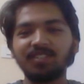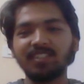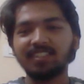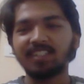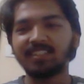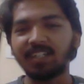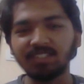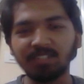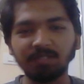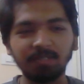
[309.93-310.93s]
was the
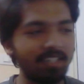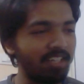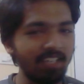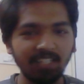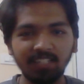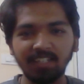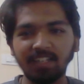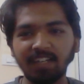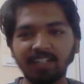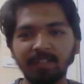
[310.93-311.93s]
1200
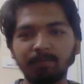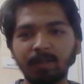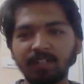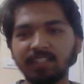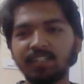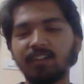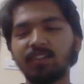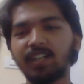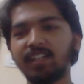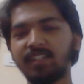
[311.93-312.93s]
rated bot Hog
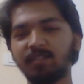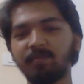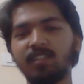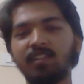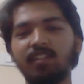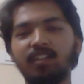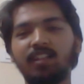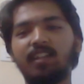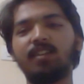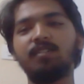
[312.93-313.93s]
Rider.
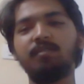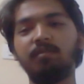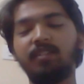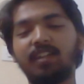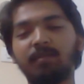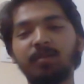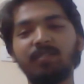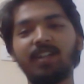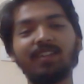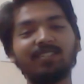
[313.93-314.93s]
Now we are
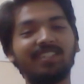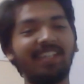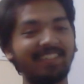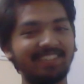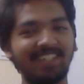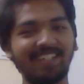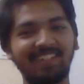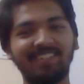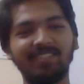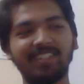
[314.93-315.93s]
moving into serious
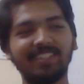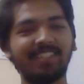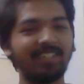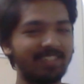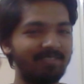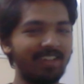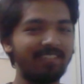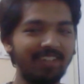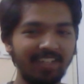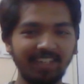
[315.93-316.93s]
territory with
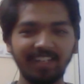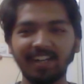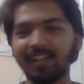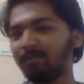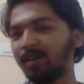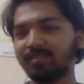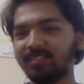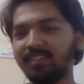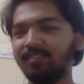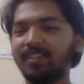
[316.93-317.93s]
1500 and above.
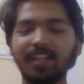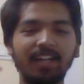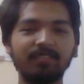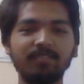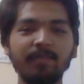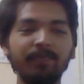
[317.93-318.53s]
We have